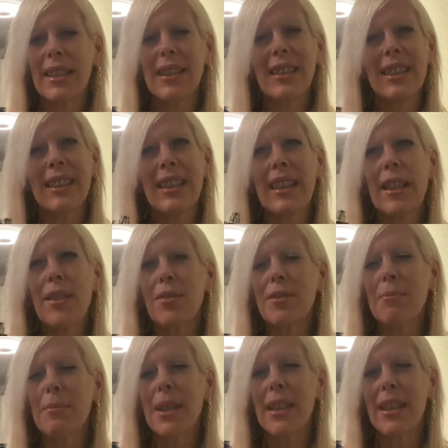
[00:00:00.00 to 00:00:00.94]
It gives
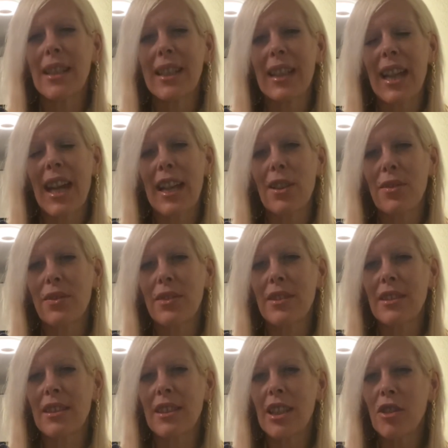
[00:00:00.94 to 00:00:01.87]
me a kind of
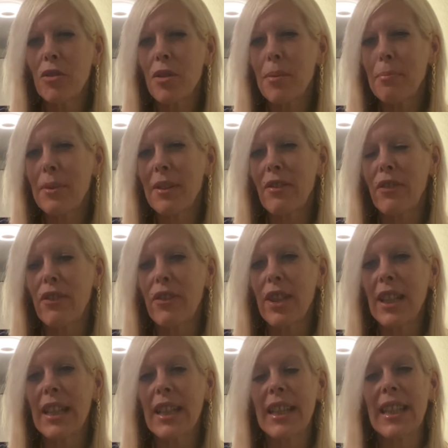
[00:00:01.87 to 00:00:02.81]
syrupy
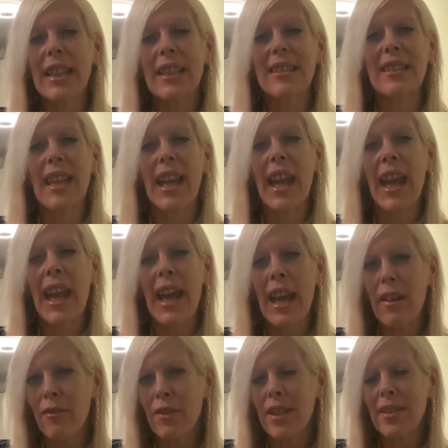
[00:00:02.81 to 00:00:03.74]
feeling. It's a
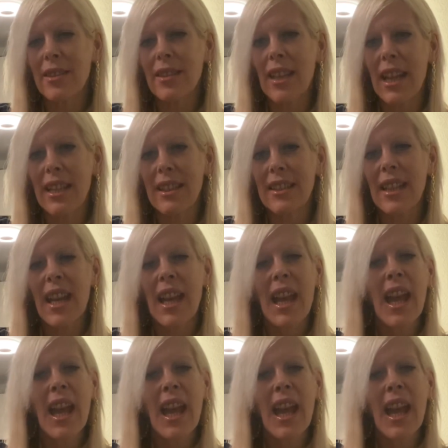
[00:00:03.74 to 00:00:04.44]
heavy scent.